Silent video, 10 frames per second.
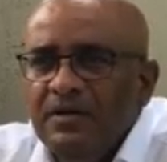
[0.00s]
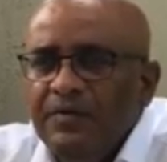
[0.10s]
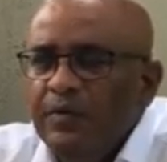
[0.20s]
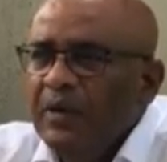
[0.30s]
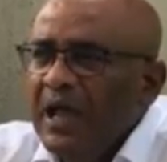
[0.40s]

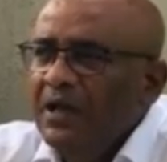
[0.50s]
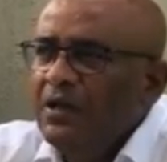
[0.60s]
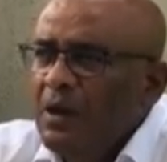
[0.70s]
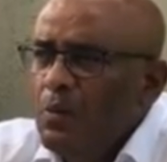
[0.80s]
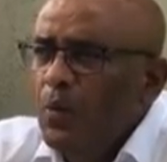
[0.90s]
You can't
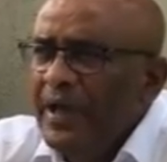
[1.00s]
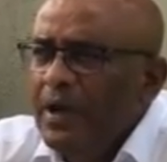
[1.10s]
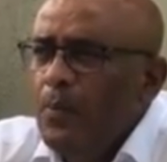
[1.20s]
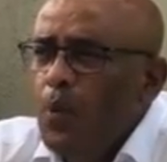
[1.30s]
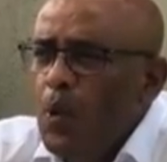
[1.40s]
come wake
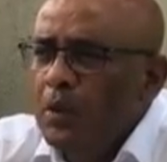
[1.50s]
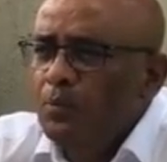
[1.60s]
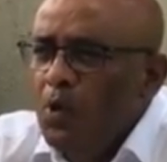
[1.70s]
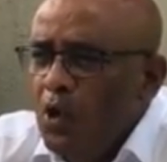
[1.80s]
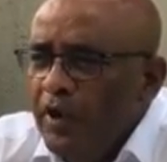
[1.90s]
up one
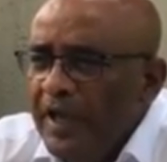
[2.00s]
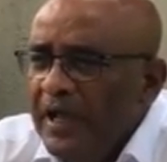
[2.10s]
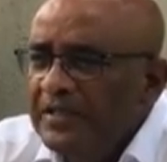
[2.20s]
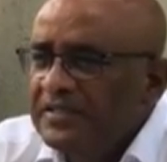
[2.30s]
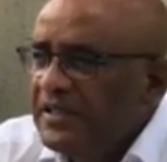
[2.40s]
morning
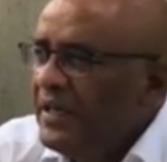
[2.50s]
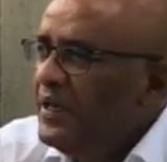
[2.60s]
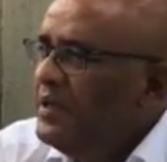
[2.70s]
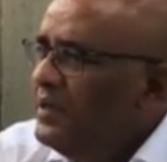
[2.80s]
and say,